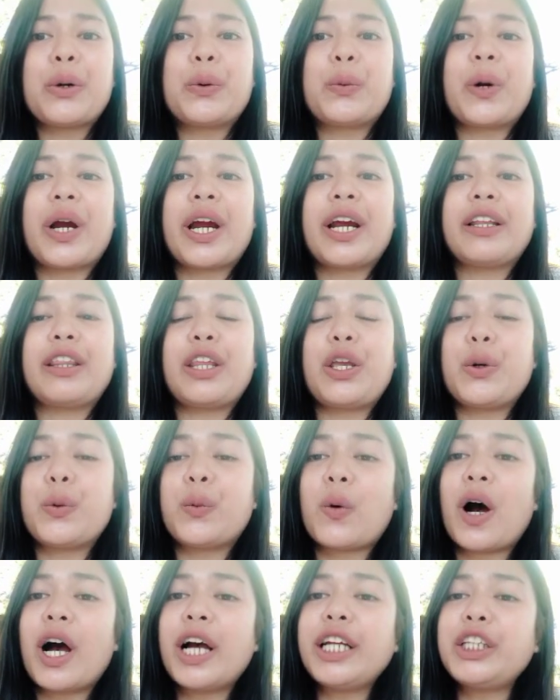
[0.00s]
where they
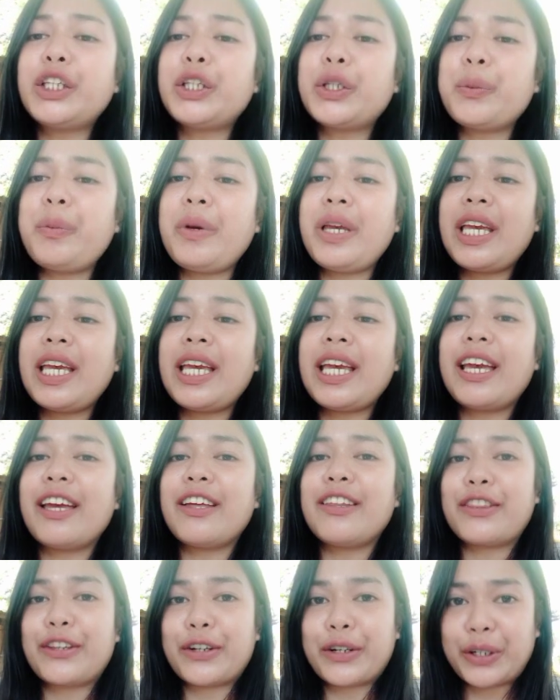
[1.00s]
want to be
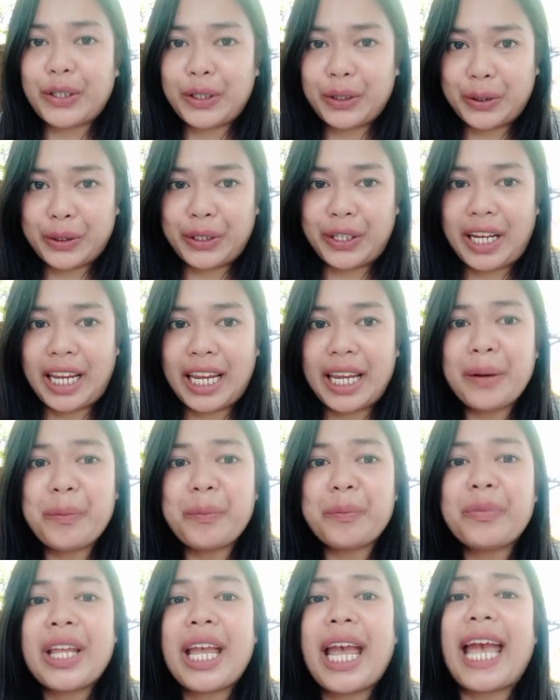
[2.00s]
in their learning,
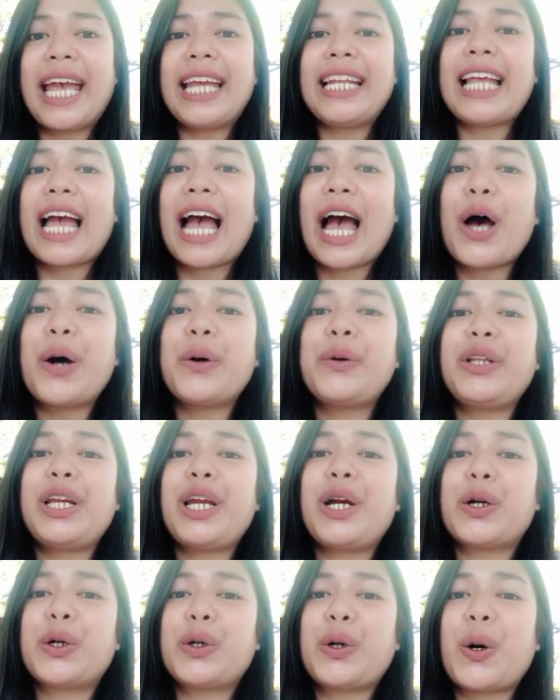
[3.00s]
and how
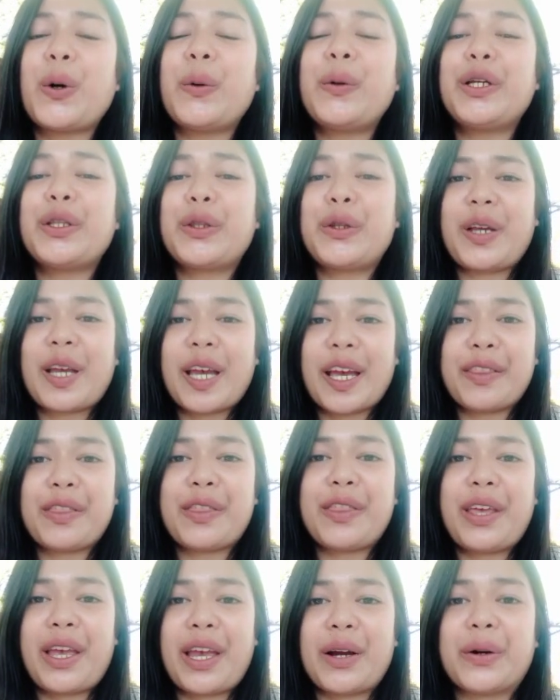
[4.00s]
they are going to get
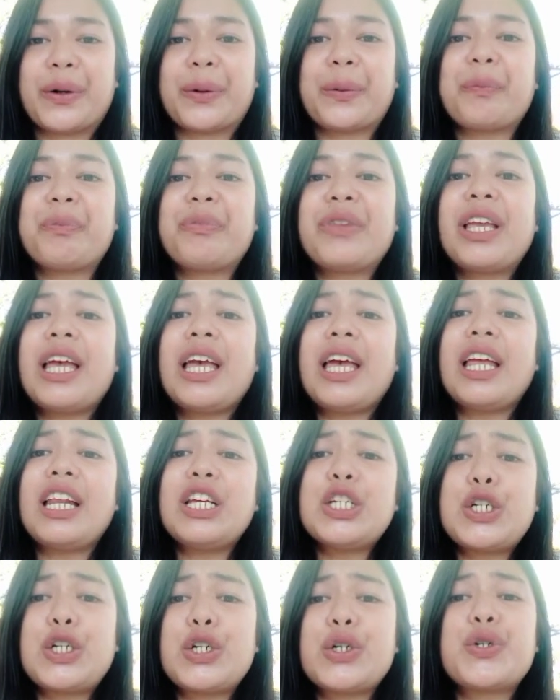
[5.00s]
there.
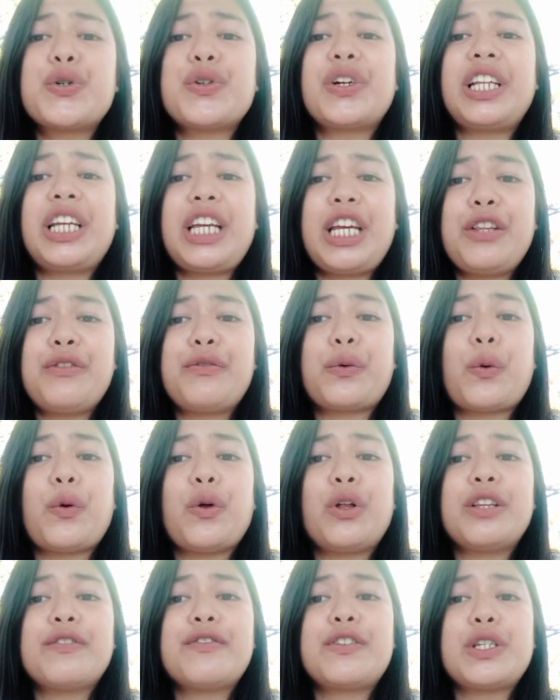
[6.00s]
It is usually
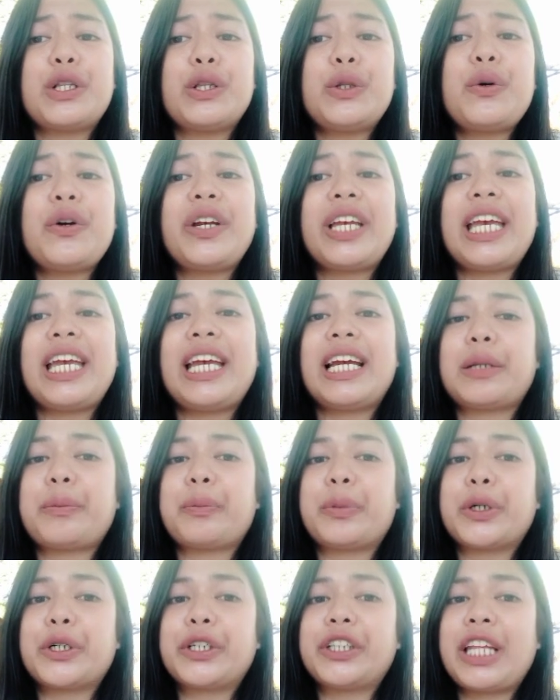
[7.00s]
involves looking at
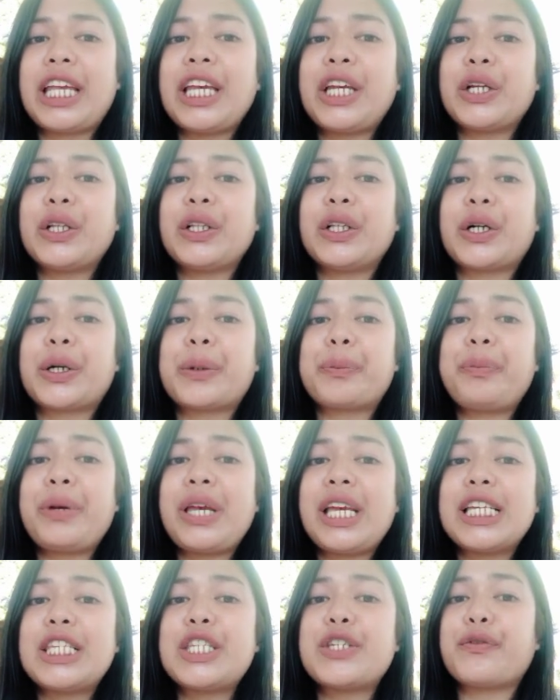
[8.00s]
a particular
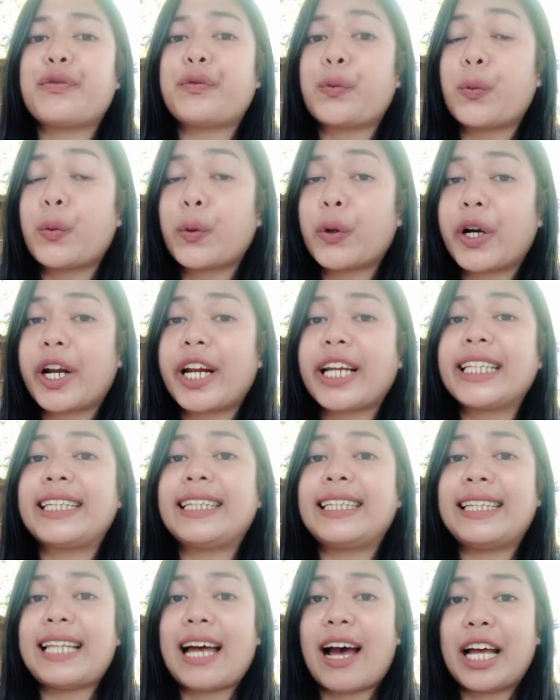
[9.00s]
piece of work
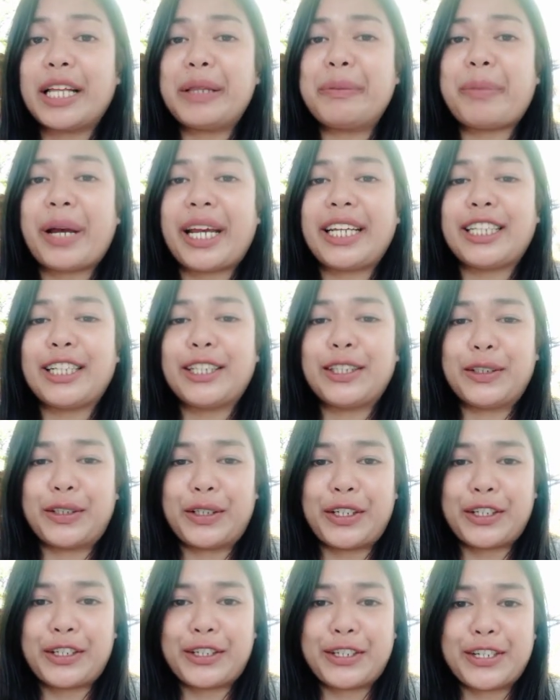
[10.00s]
done by the
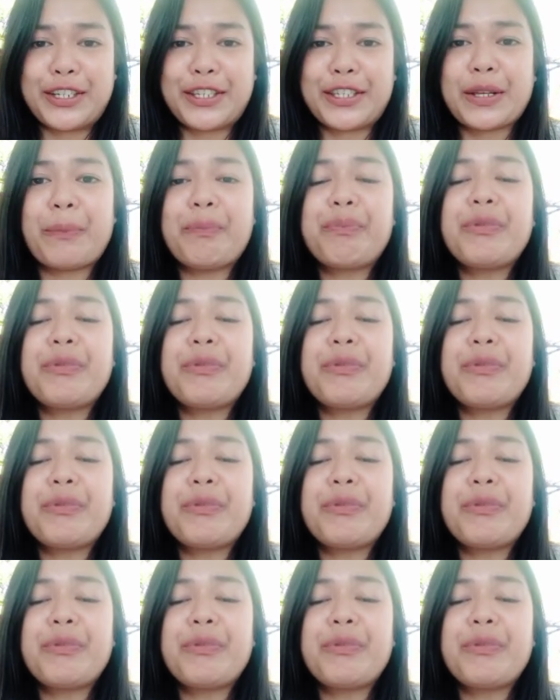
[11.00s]
learners.